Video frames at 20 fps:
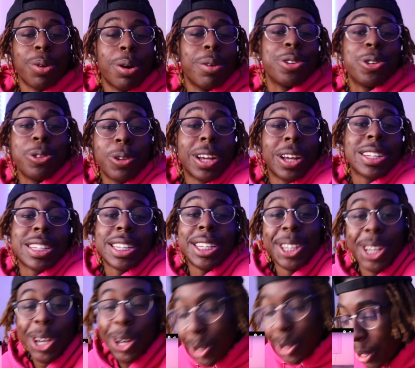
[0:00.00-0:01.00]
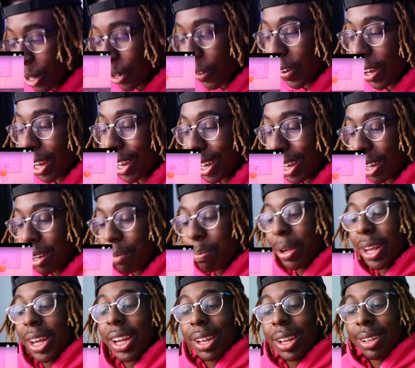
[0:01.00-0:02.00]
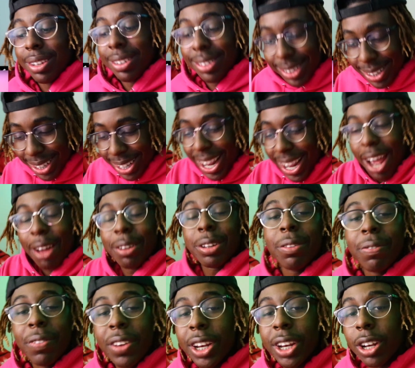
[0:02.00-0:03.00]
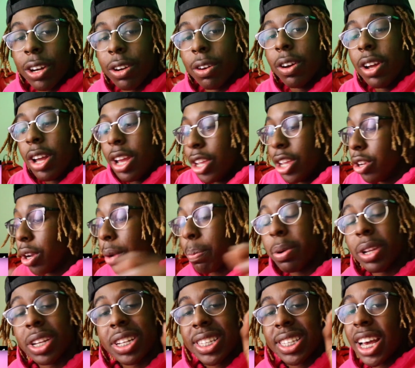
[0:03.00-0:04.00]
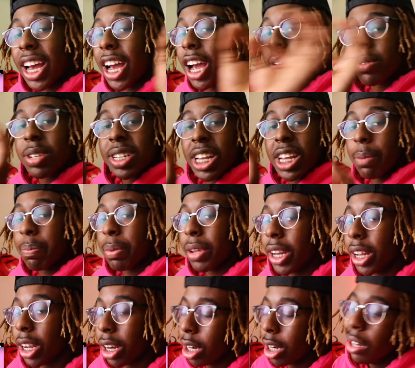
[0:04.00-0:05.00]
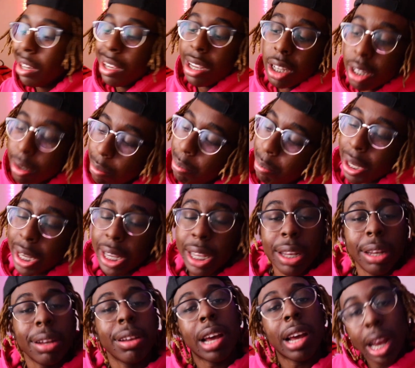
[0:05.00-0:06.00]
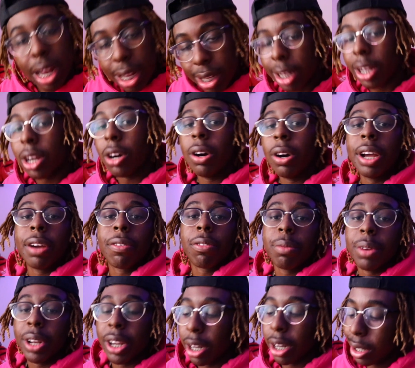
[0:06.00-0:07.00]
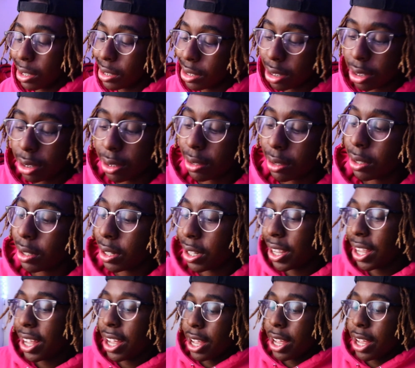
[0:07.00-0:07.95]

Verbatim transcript: Guys, what would you like to see Yelger in? Pick out the video. You can put the timestamp in there, pick it, go ahead from there.